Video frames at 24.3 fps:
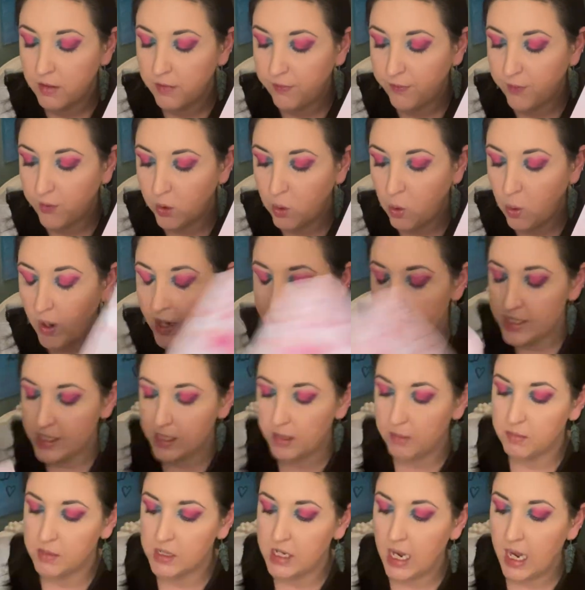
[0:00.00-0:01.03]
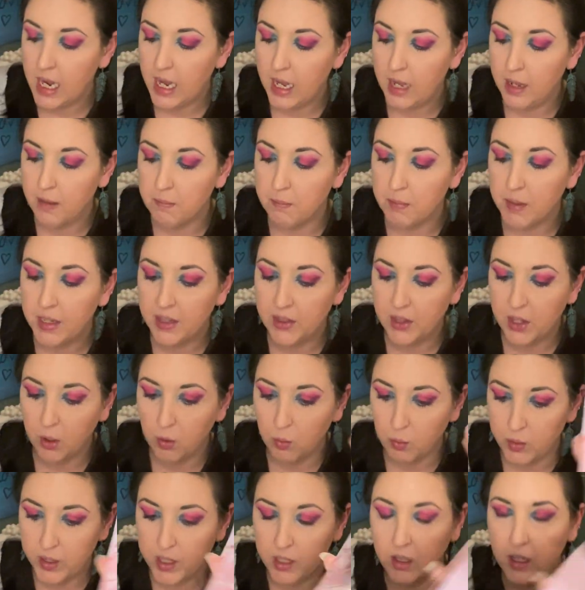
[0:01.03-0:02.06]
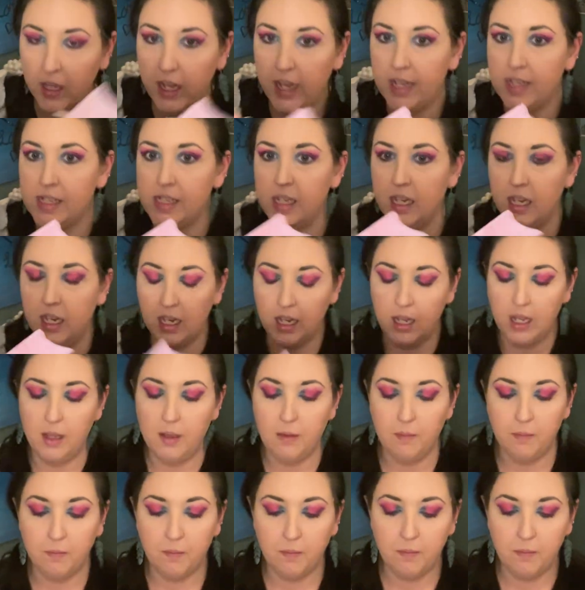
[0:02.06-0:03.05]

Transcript: for quite some time, but they're realizing it